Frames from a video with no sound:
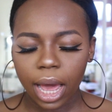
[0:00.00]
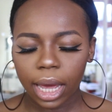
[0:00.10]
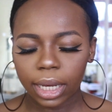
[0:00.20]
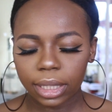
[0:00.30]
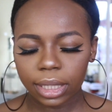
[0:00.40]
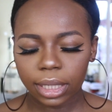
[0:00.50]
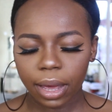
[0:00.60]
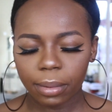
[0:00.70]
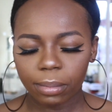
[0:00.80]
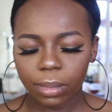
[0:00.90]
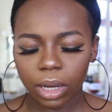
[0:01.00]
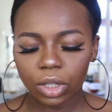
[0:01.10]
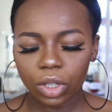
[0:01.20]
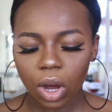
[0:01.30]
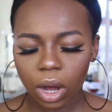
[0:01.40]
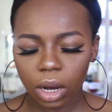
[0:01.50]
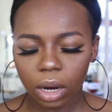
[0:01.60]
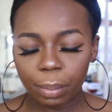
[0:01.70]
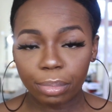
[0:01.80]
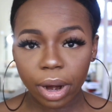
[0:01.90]
It's a
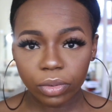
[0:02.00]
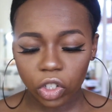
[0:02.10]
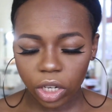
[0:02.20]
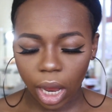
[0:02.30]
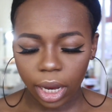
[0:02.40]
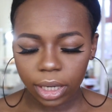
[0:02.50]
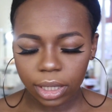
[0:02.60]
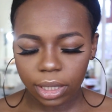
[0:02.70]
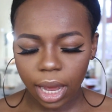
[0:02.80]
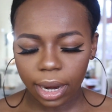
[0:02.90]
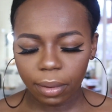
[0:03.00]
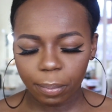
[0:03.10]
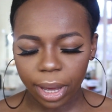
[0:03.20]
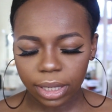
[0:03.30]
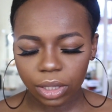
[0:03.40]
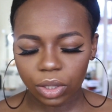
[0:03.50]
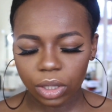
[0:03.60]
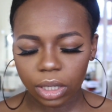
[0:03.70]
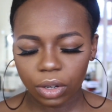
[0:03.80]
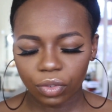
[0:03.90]
dark brown shade and it's best
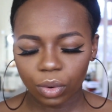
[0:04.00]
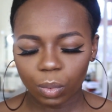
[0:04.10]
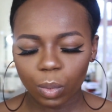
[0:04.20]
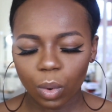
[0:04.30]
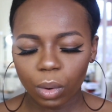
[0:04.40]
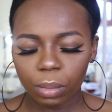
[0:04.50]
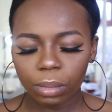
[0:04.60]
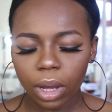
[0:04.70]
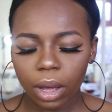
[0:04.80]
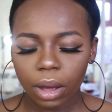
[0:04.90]
suited for warm